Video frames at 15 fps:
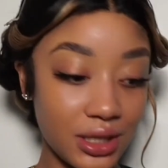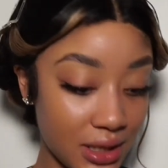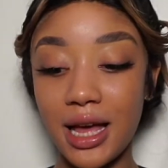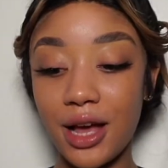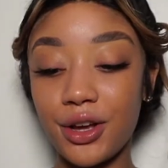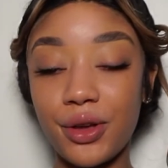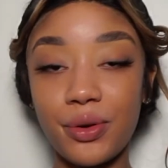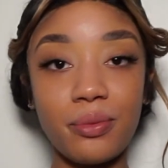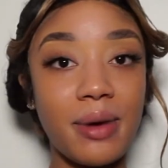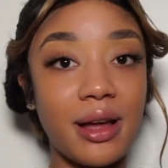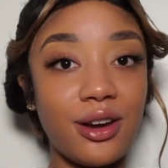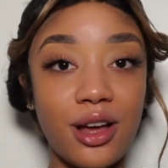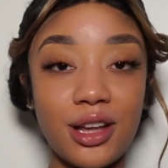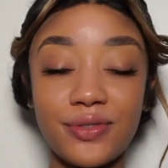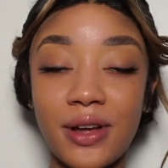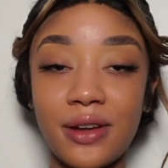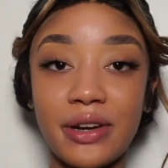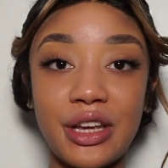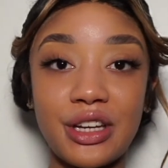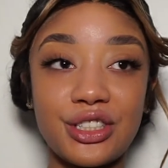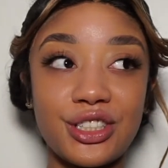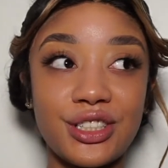Now I go with my Nars
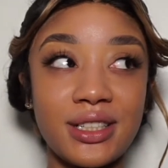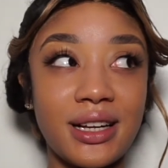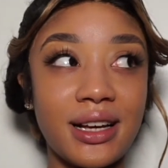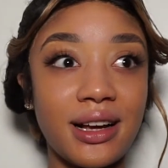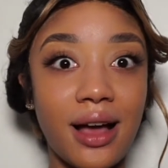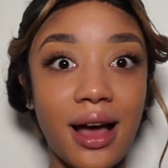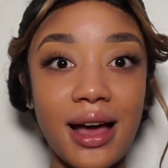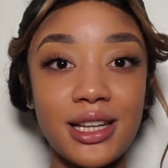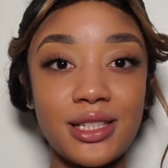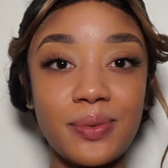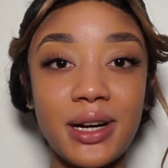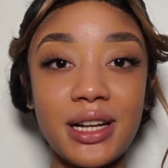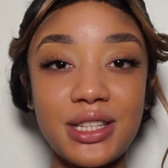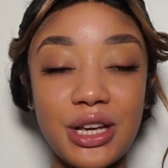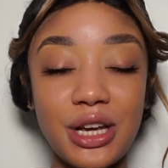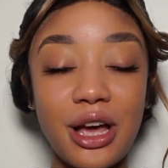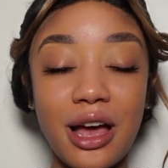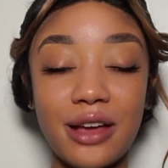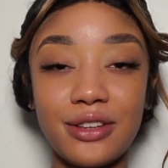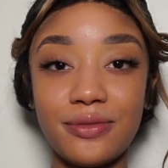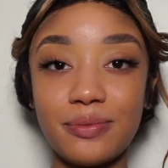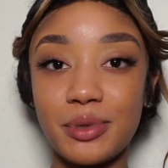foundation, and guys, when I tell you
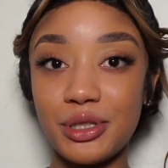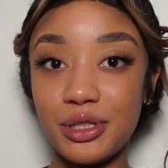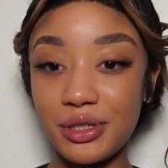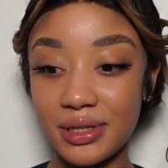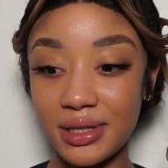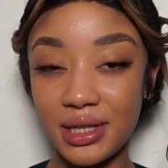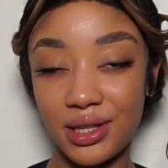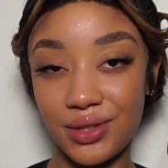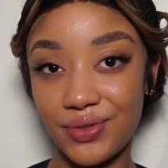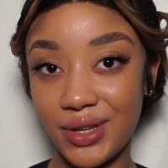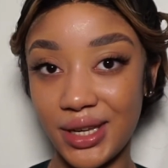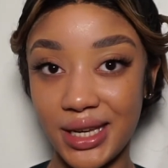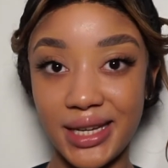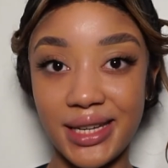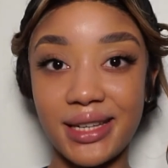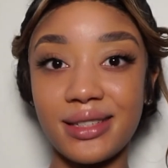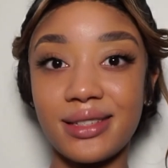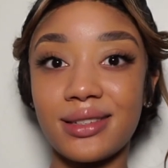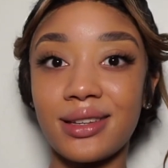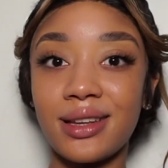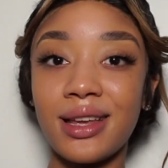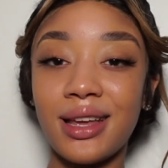I've been using this for
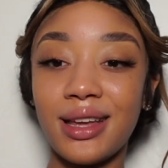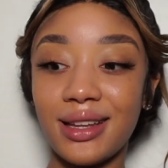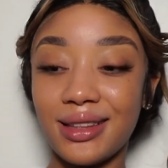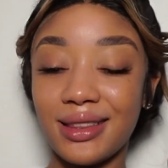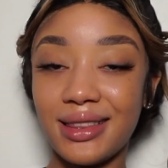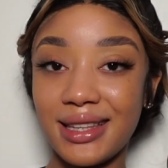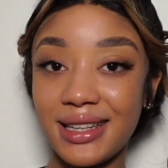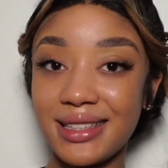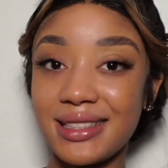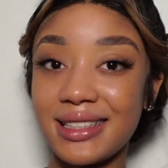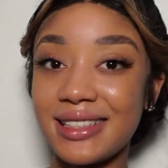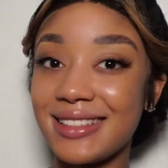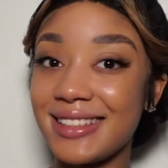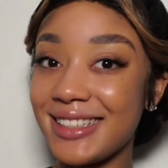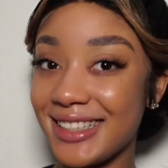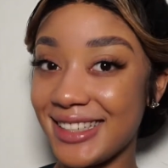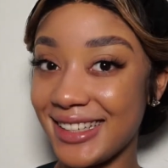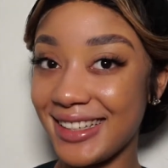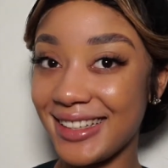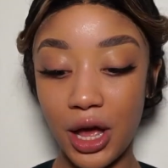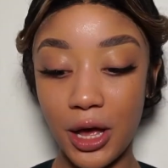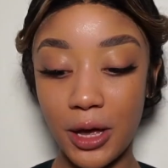years, this is the
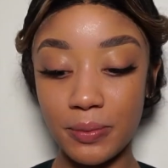sheet.